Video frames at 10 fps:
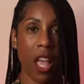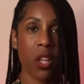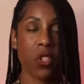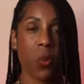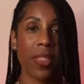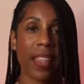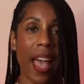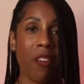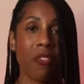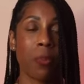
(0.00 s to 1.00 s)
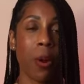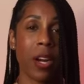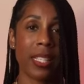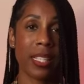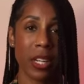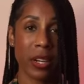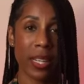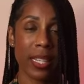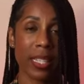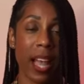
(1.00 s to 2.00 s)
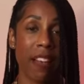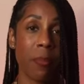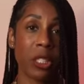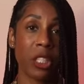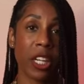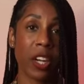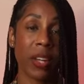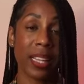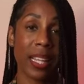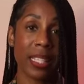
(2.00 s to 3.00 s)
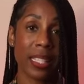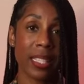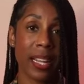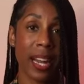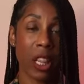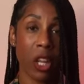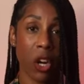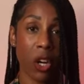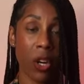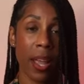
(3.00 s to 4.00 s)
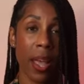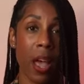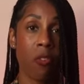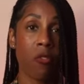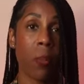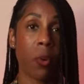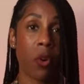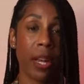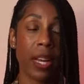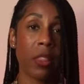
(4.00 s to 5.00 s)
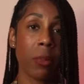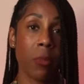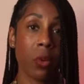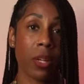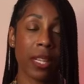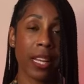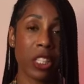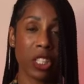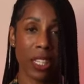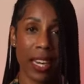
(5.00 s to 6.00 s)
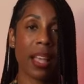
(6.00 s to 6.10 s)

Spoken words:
So with the After Party series, I've been sharing lessons that I learned from creating the Mood Collection.